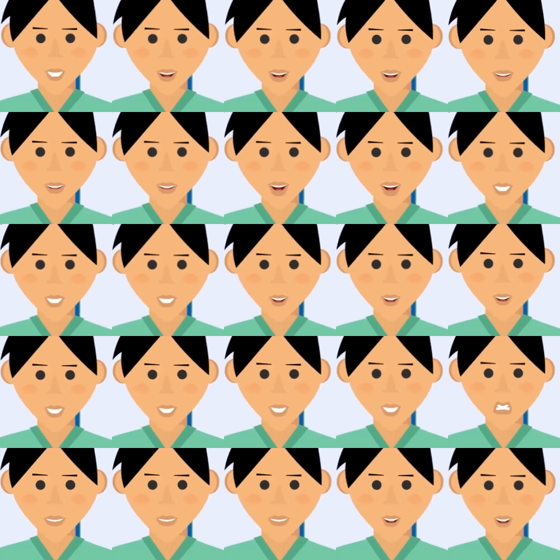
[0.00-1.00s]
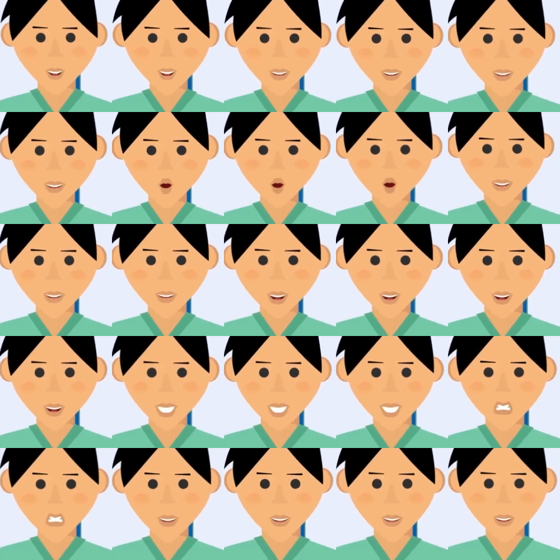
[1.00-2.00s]
individuals are fully aware that they're
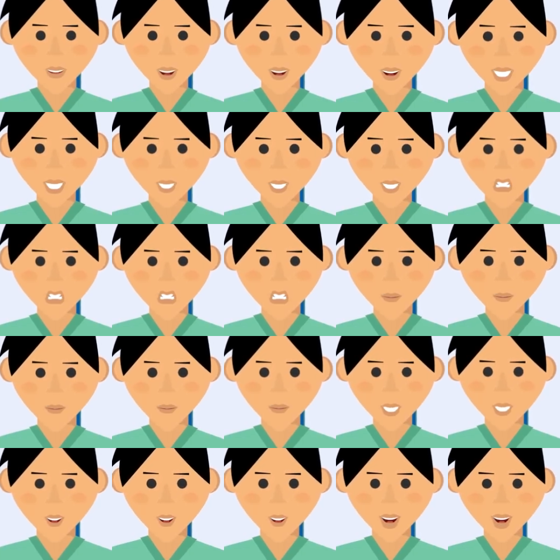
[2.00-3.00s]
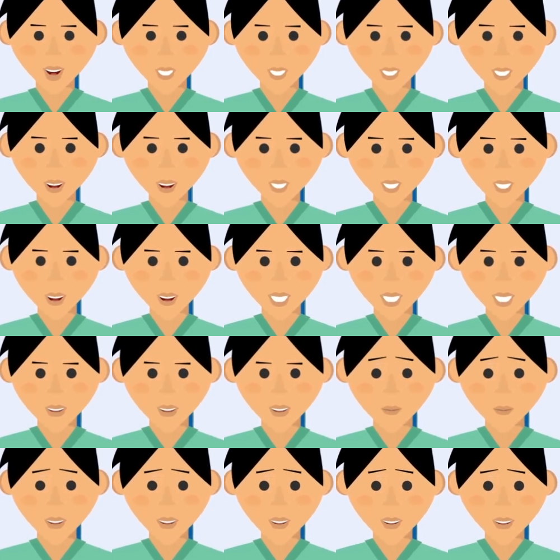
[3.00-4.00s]
being observed, lapses should be
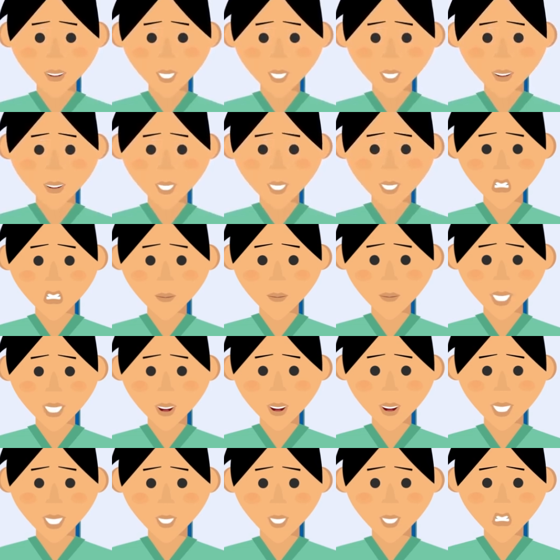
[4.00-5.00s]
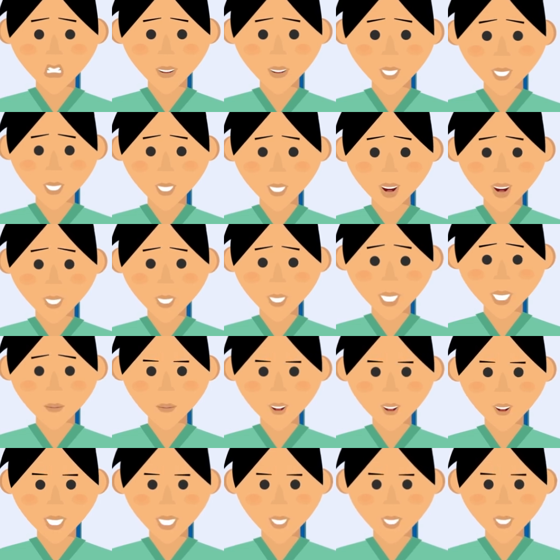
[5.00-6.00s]
immediately corrected to result in one
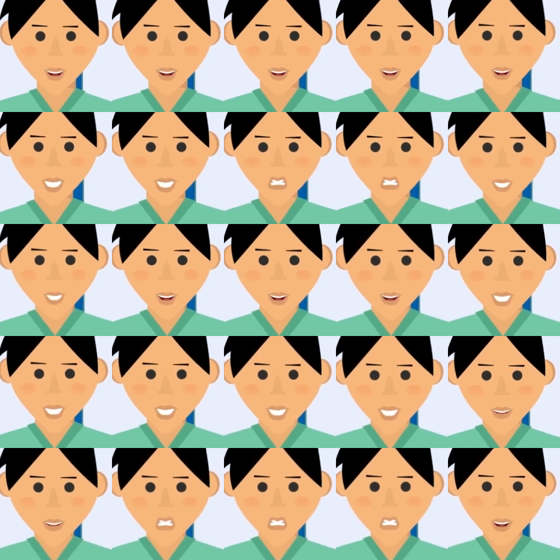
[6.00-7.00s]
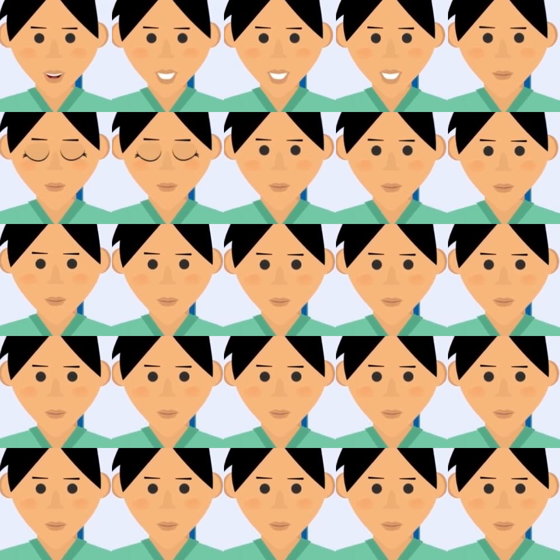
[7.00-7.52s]
hundred percent adherence.